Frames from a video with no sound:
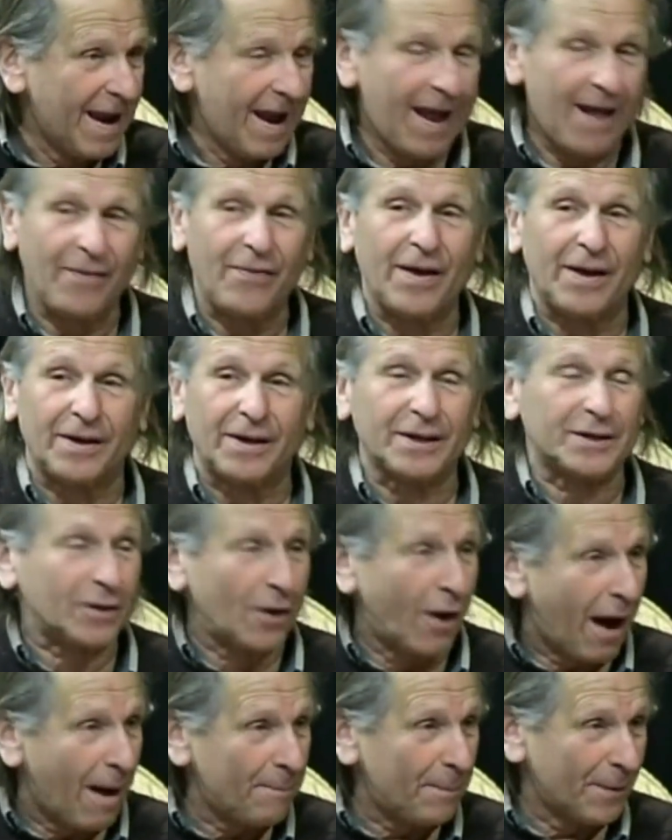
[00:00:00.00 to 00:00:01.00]
And then to
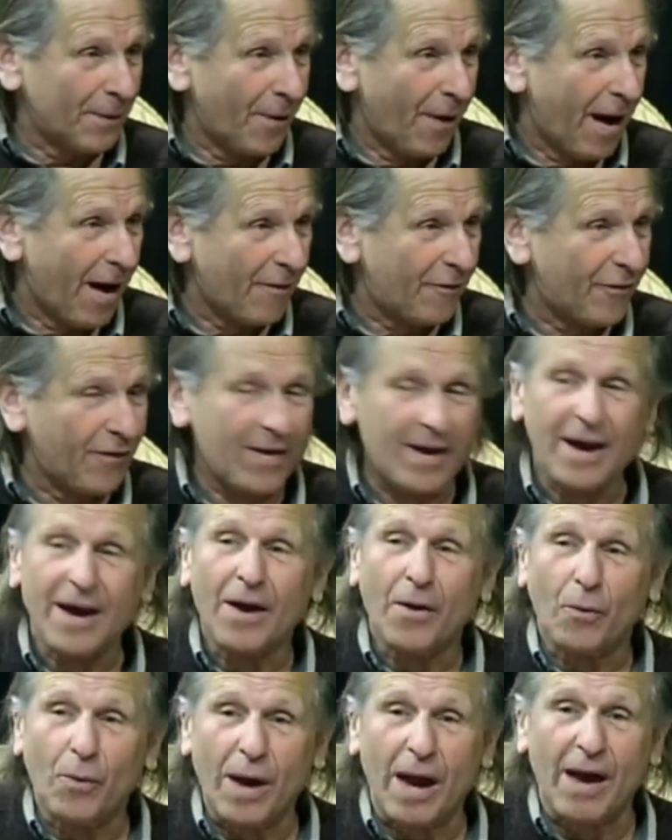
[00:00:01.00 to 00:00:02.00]
top it off,
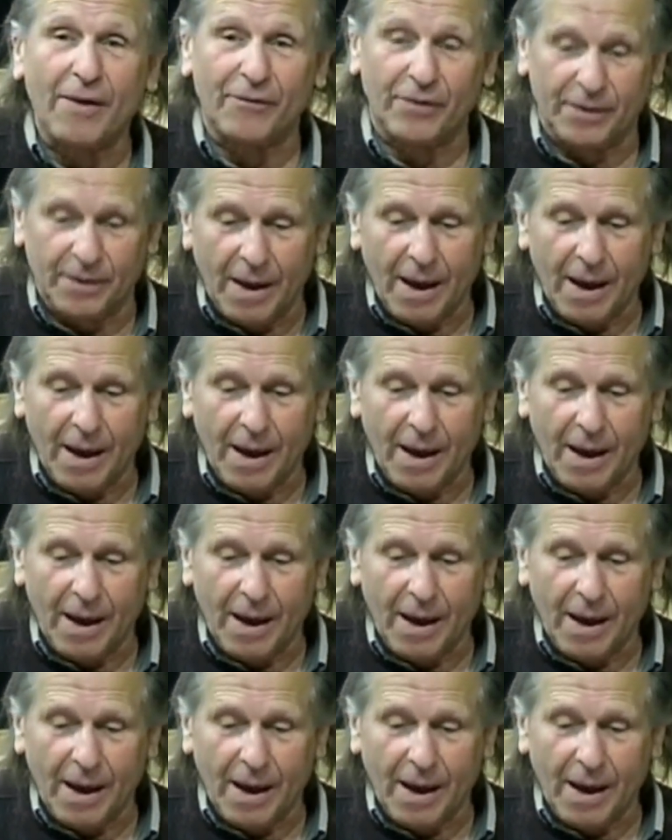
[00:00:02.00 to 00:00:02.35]
we're having